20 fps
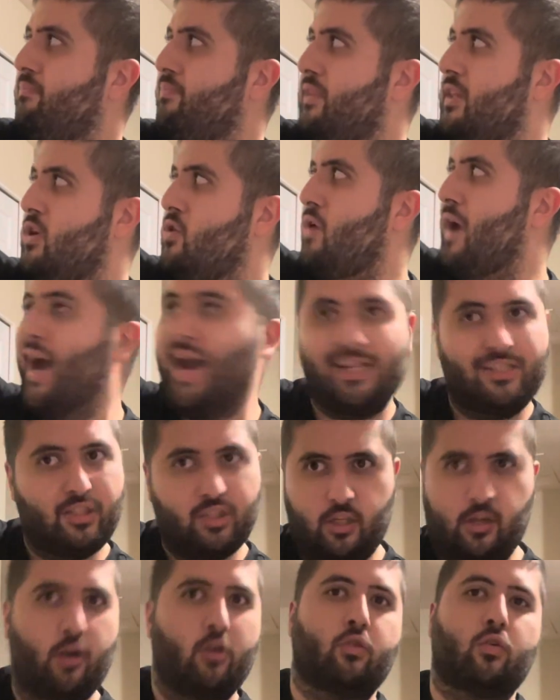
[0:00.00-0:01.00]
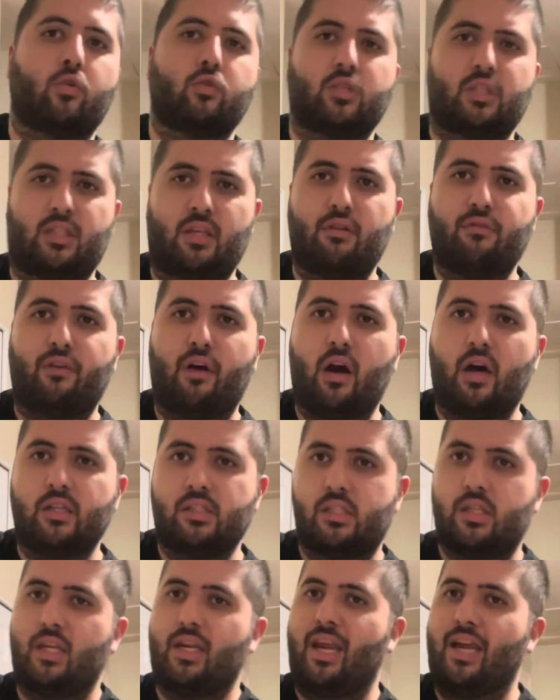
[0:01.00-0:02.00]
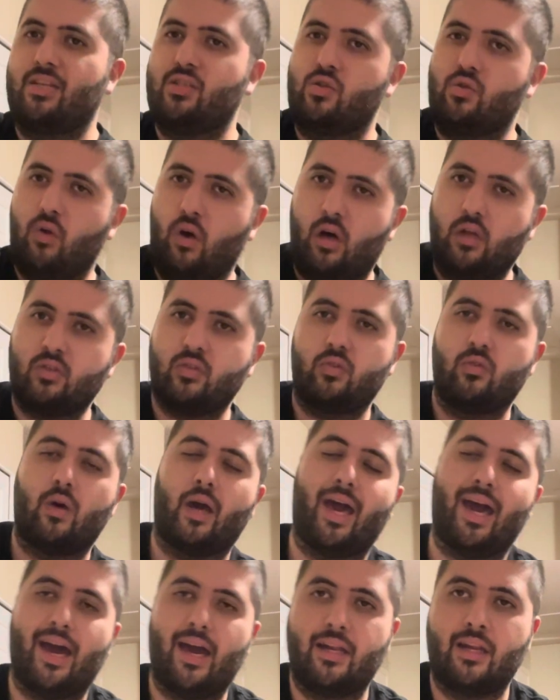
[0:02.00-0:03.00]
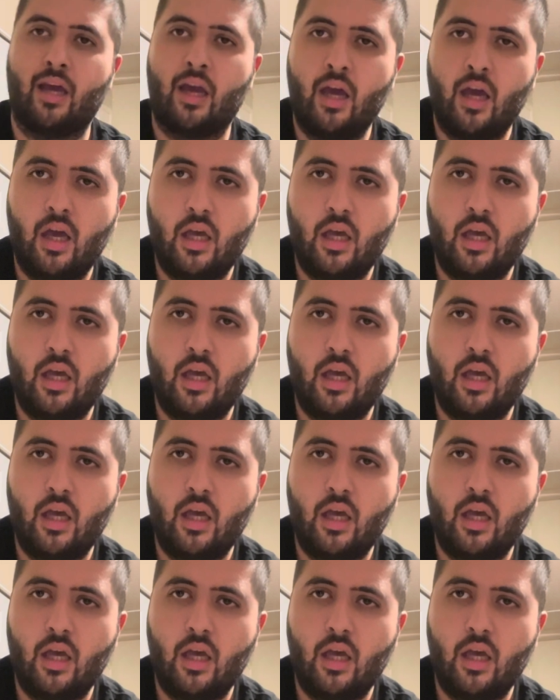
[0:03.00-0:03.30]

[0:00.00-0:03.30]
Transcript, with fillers: you had Skunk Steve Austin, and you also had